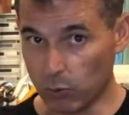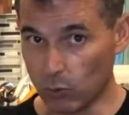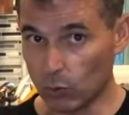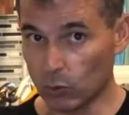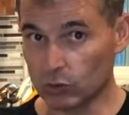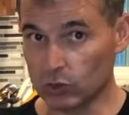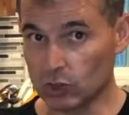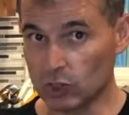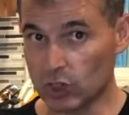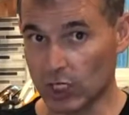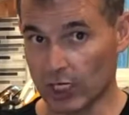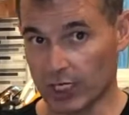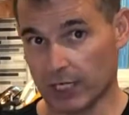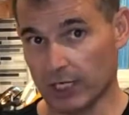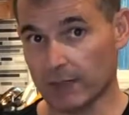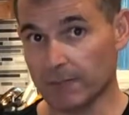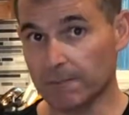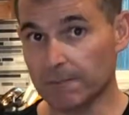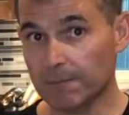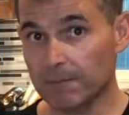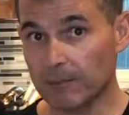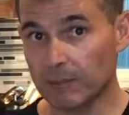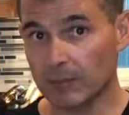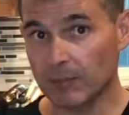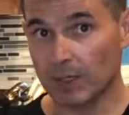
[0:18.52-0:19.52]
pulled
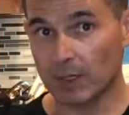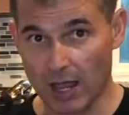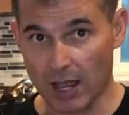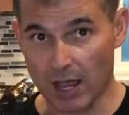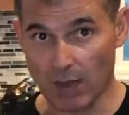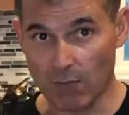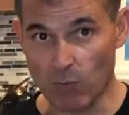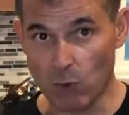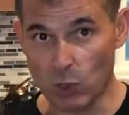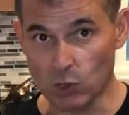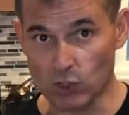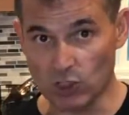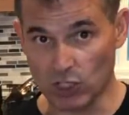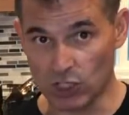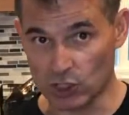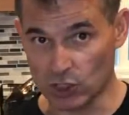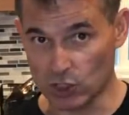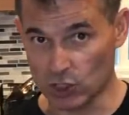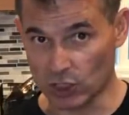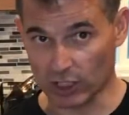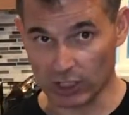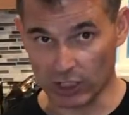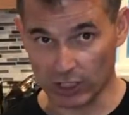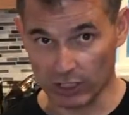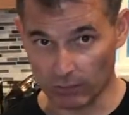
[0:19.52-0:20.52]
chicken. I roasted a
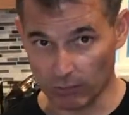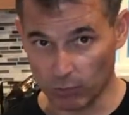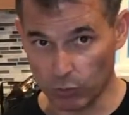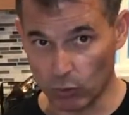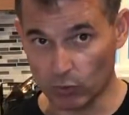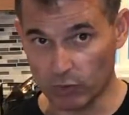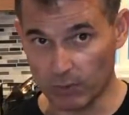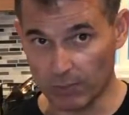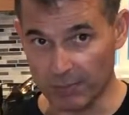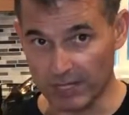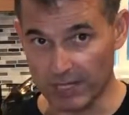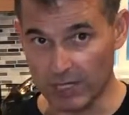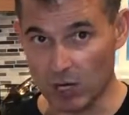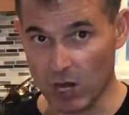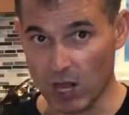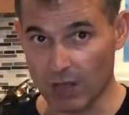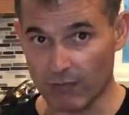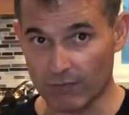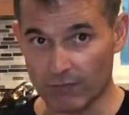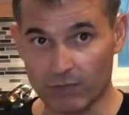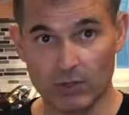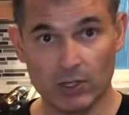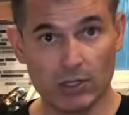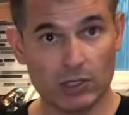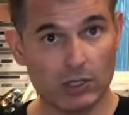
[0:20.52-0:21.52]
chicken and pulled the meat
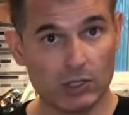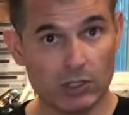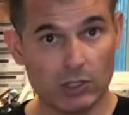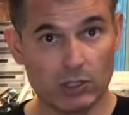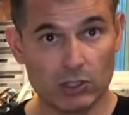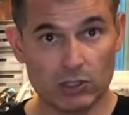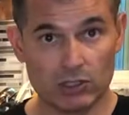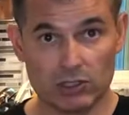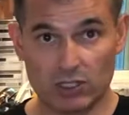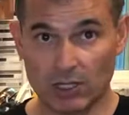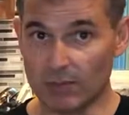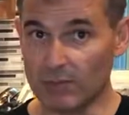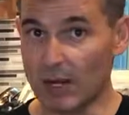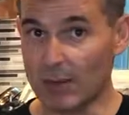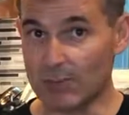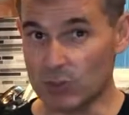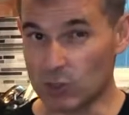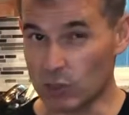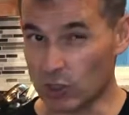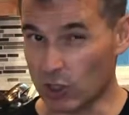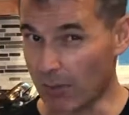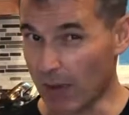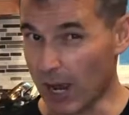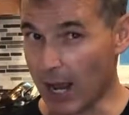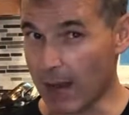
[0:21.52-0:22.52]
off. Sometimes
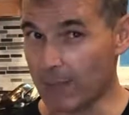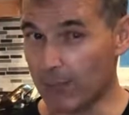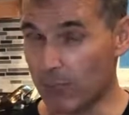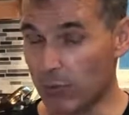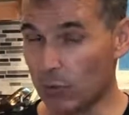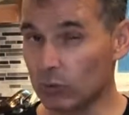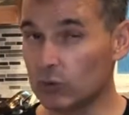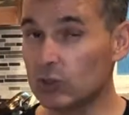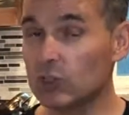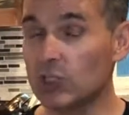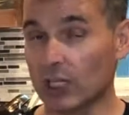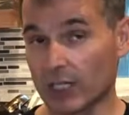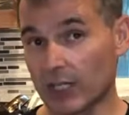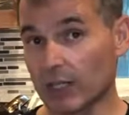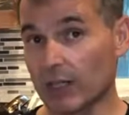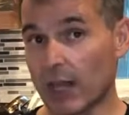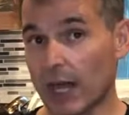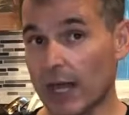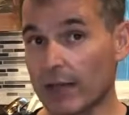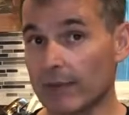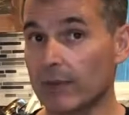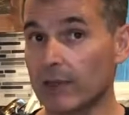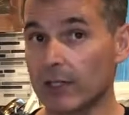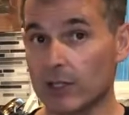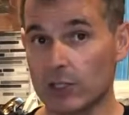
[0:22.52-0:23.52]
you could buy pulled chicken
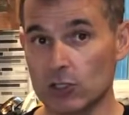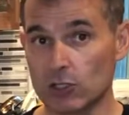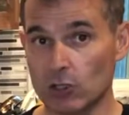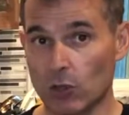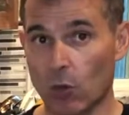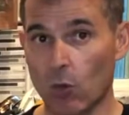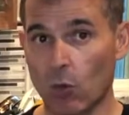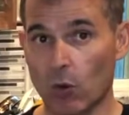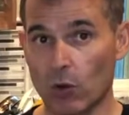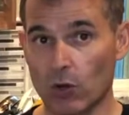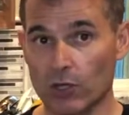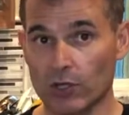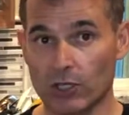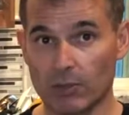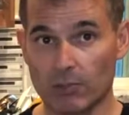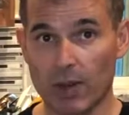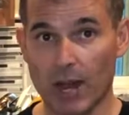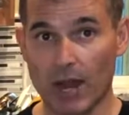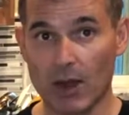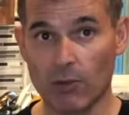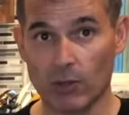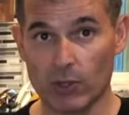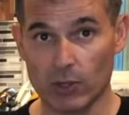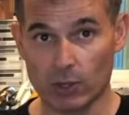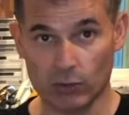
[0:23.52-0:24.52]
like this, or you could
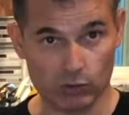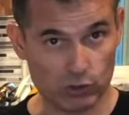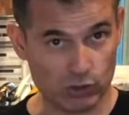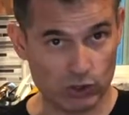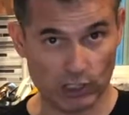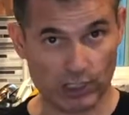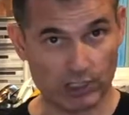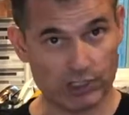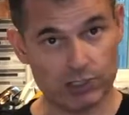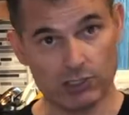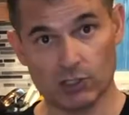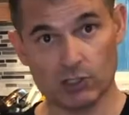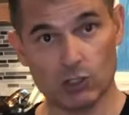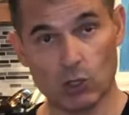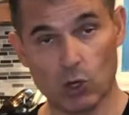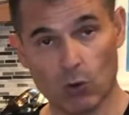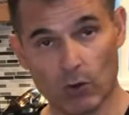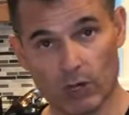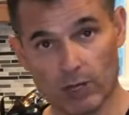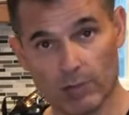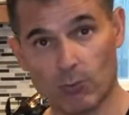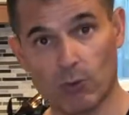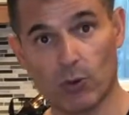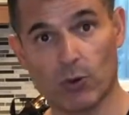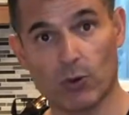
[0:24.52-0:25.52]
buy one of those chickens that's
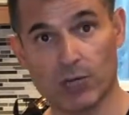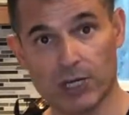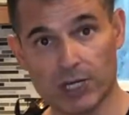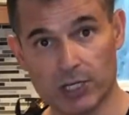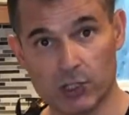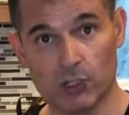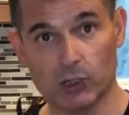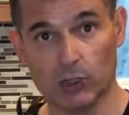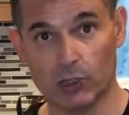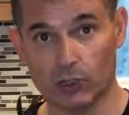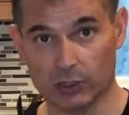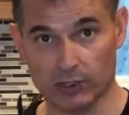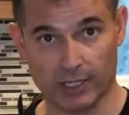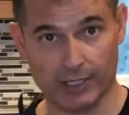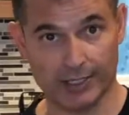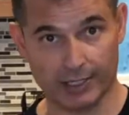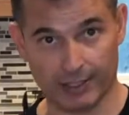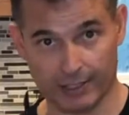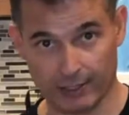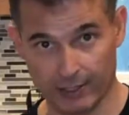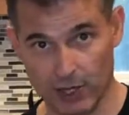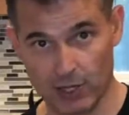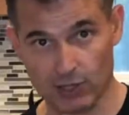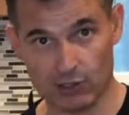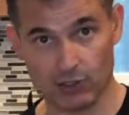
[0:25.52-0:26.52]
already pre-cooked like
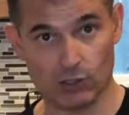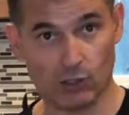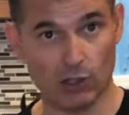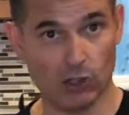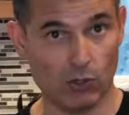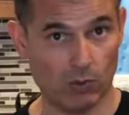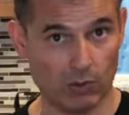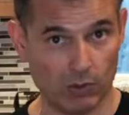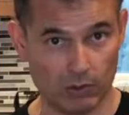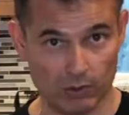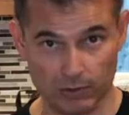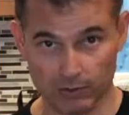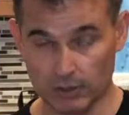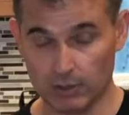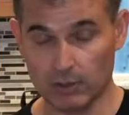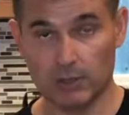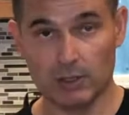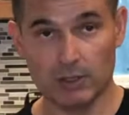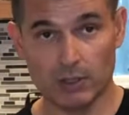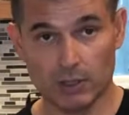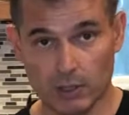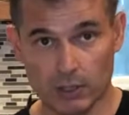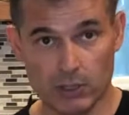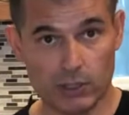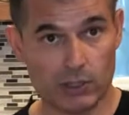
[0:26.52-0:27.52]
at Costco or
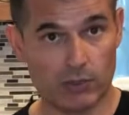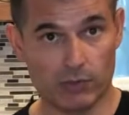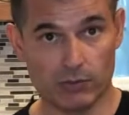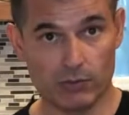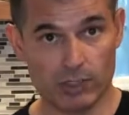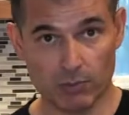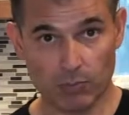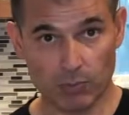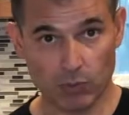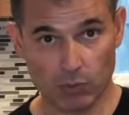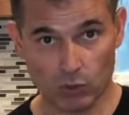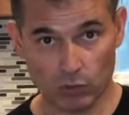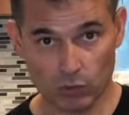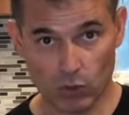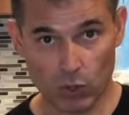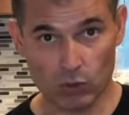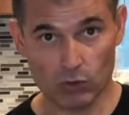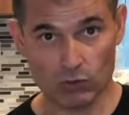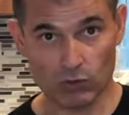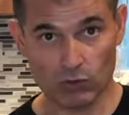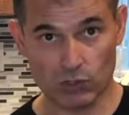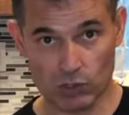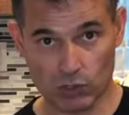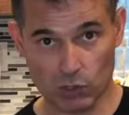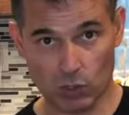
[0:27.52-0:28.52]
your typical
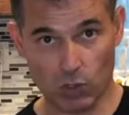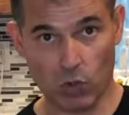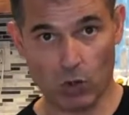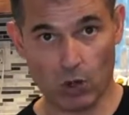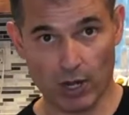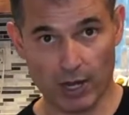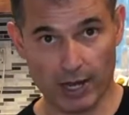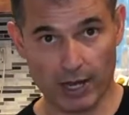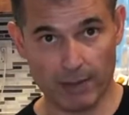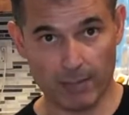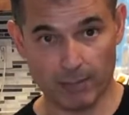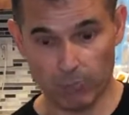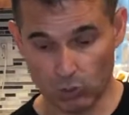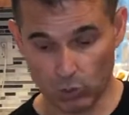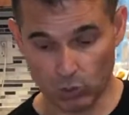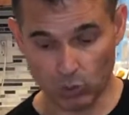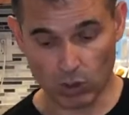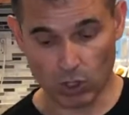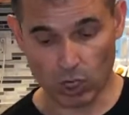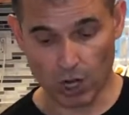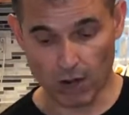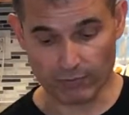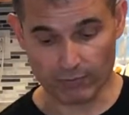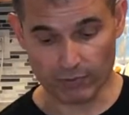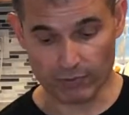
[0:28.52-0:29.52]
grocery store and
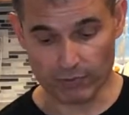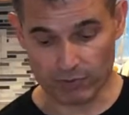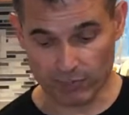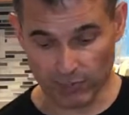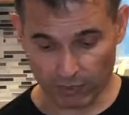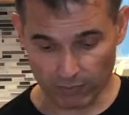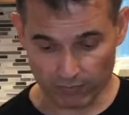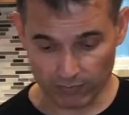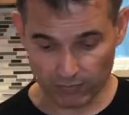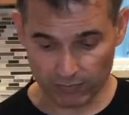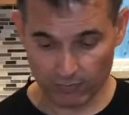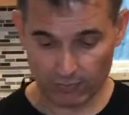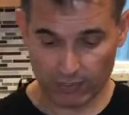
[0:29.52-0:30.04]
pull it off yourself.